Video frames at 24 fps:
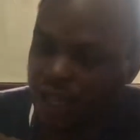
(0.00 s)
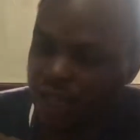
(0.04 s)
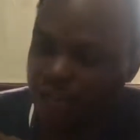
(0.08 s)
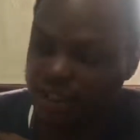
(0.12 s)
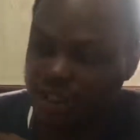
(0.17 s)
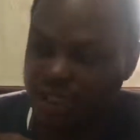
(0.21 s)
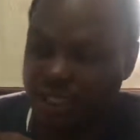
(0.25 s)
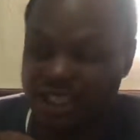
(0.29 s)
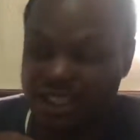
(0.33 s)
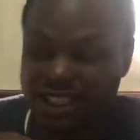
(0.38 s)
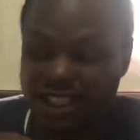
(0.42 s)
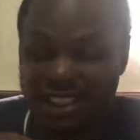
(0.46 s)

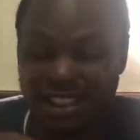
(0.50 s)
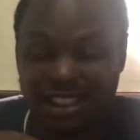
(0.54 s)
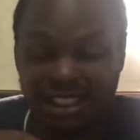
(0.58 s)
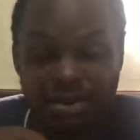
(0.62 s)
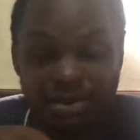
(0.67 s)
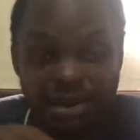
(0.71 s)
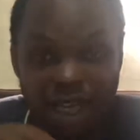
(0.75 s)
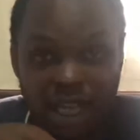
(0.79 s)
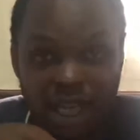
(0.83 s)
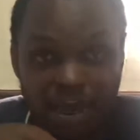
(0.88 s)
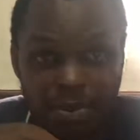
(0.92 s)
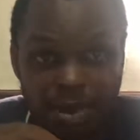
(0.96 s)
another
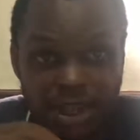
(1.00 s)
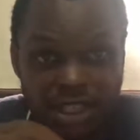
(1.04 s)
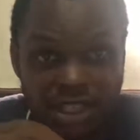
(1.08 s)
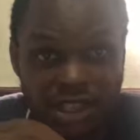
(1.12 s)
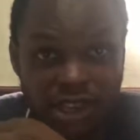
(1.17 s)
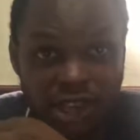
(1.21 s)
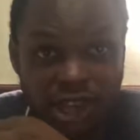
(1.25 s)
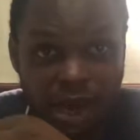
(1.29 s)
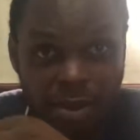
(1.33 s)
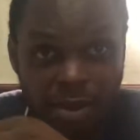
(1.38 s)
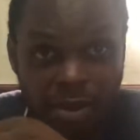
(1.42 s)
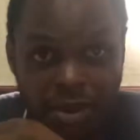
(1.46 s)
13
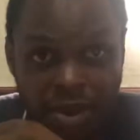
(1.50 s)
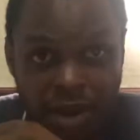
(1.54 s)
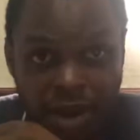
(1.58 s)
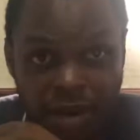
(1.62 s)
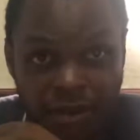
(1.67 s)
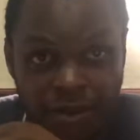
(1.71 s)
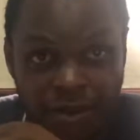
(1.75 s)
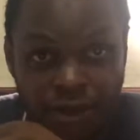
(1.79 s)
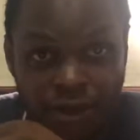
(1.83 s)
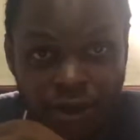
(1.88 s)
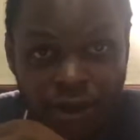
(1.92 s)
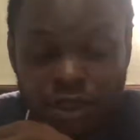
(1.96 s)
megapixel camera
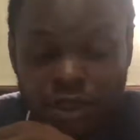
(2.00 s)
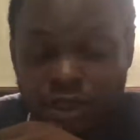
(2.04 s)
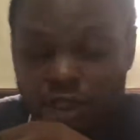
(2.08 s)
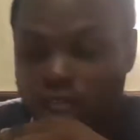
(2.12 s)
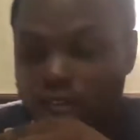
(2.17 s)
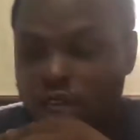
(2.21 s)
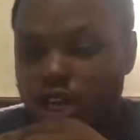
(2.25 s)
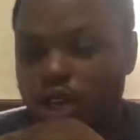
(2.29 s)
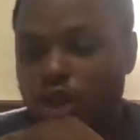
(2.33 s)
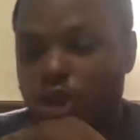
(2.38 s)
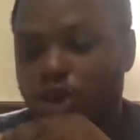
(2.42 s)
in front.